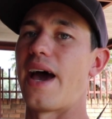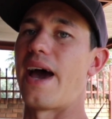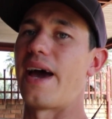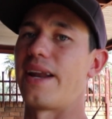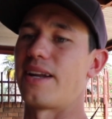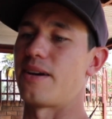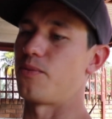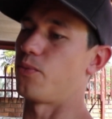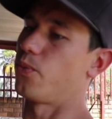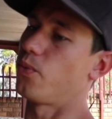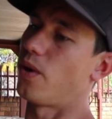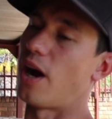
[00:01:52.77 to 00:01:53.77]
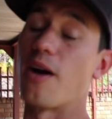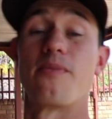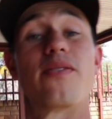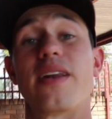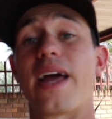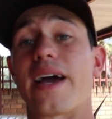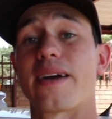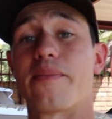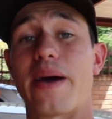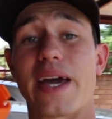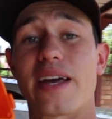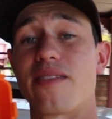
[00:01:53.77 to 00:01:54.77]
and hopefully I can
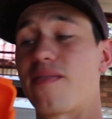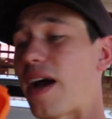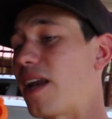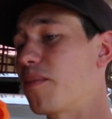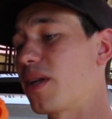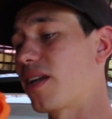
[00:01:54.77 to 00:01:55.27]
make it available